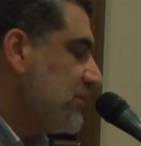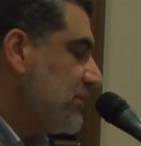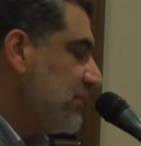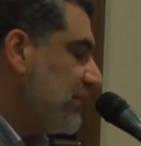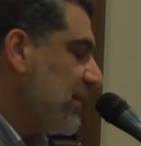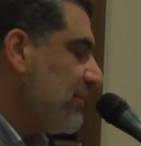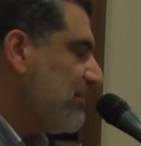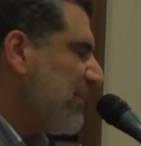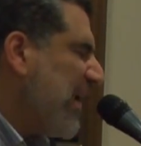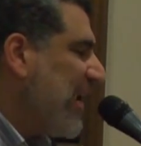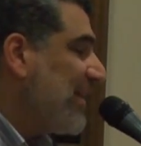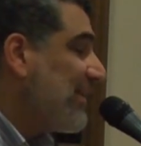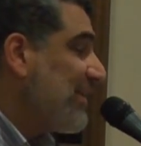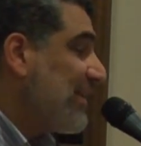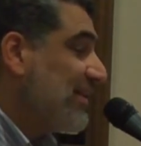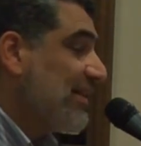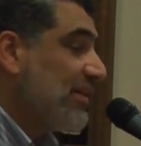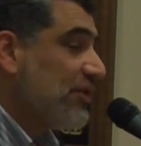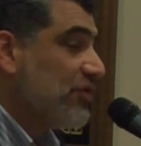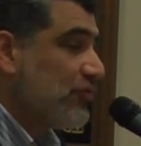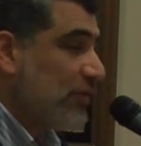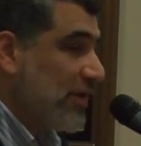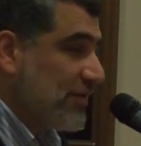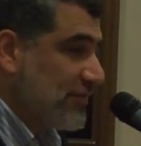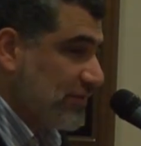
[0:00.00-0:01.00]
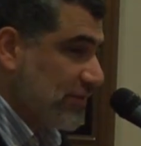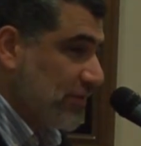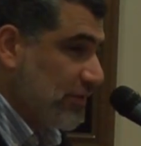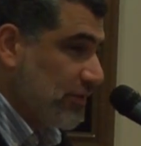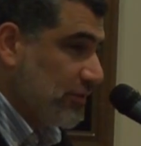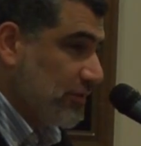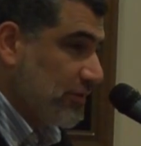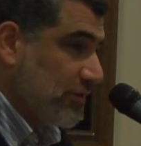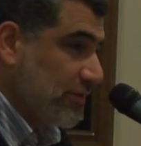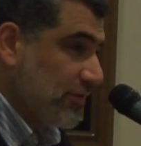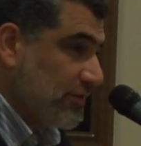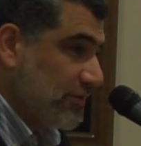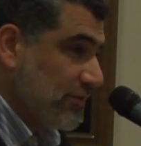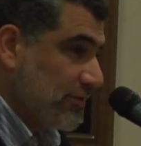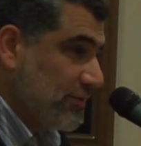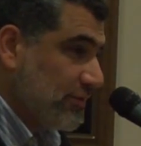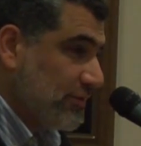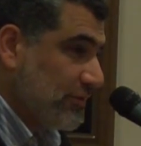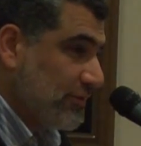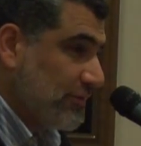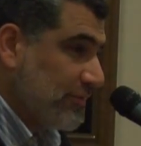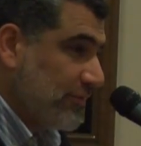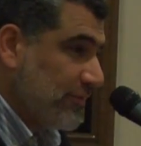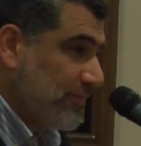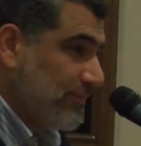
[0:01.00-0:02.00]
they mandate a dress code,
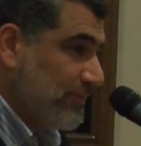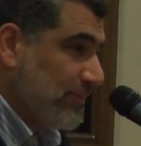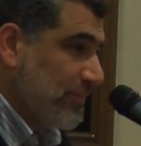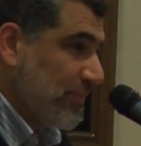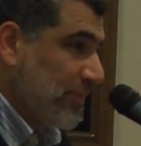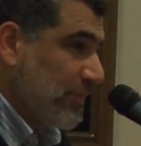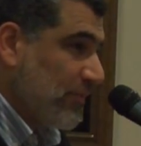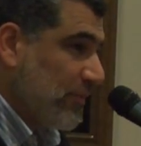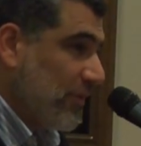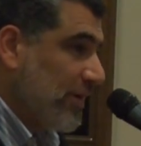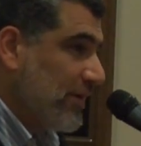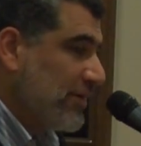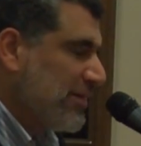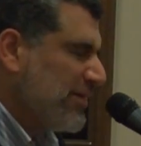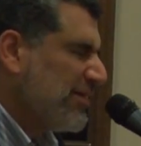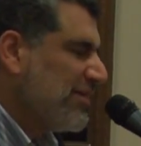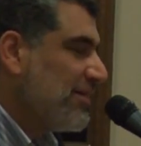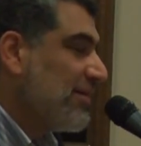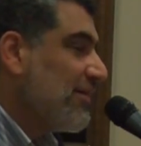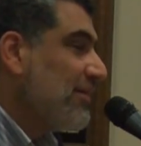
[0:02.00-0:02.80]
right?